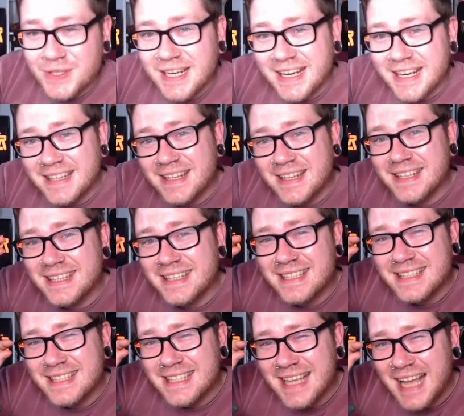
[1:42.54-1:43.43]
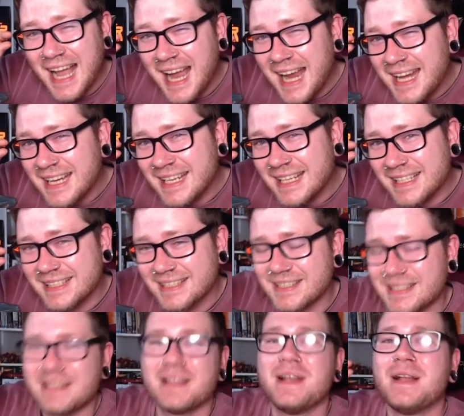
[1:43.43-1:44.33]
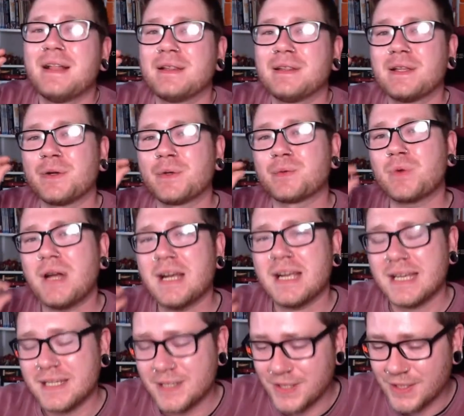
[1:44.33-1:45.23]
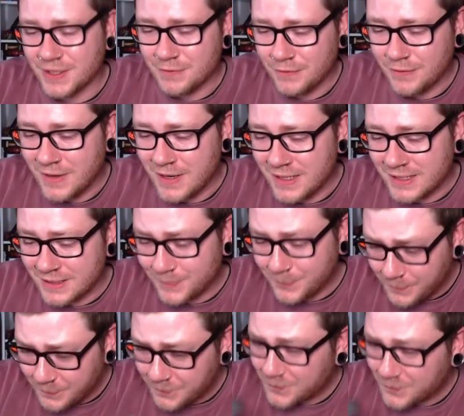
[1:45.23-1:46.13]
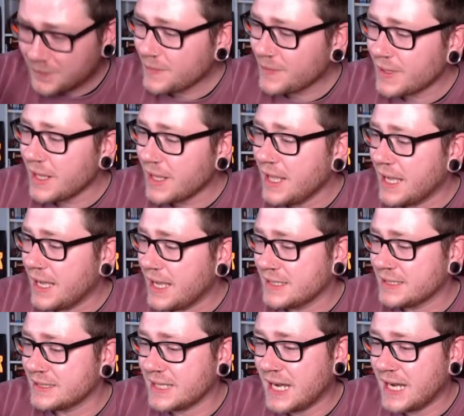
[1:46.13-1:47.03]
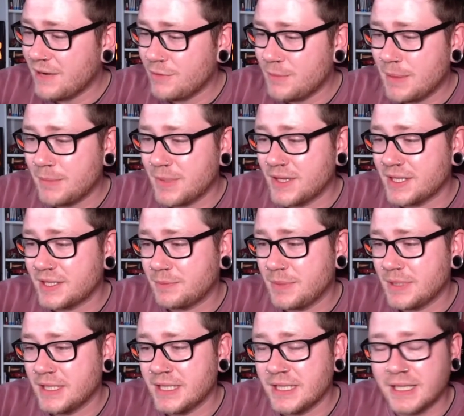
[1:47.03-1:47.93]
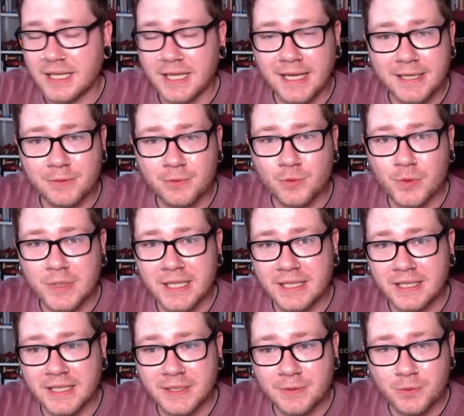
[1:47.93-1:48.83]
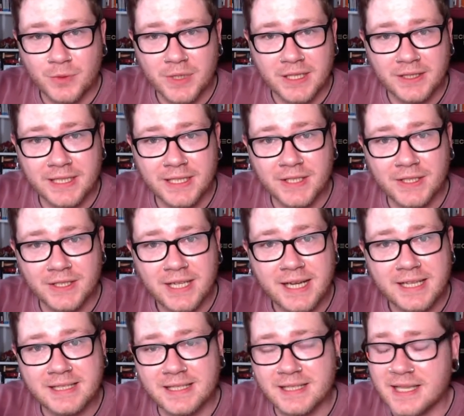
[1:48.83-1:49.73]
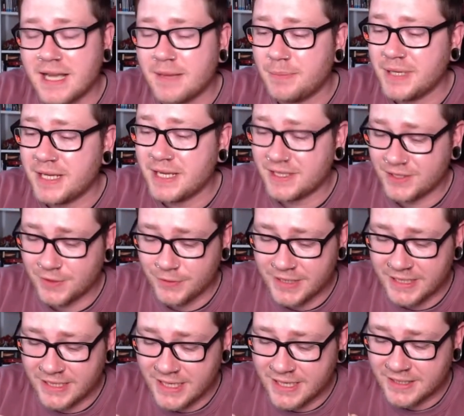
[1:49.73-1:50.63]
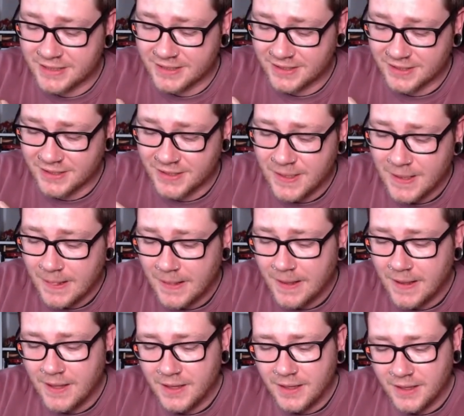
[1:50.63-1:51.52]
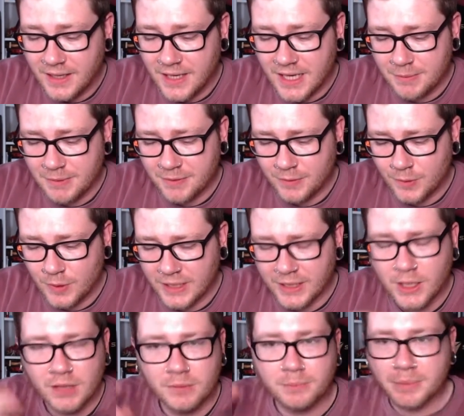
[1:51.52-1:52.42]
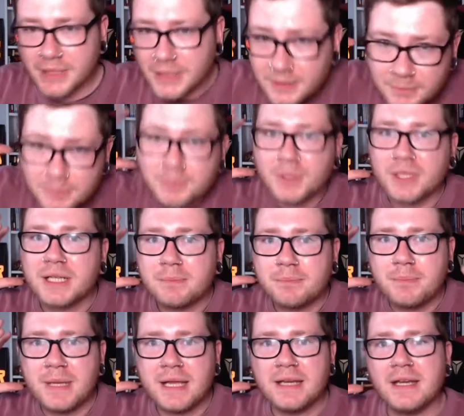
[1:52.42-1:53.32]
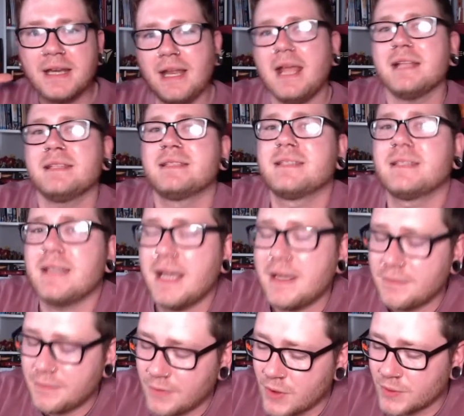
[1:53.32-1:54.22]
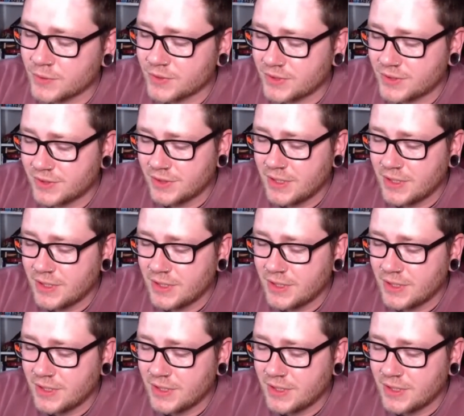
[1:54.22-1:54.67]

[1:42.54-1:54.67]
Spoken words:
in the tiniest little writing you can find. And I remember this being a really, really good headset. PS3 days, before I got big bloody bin headphones.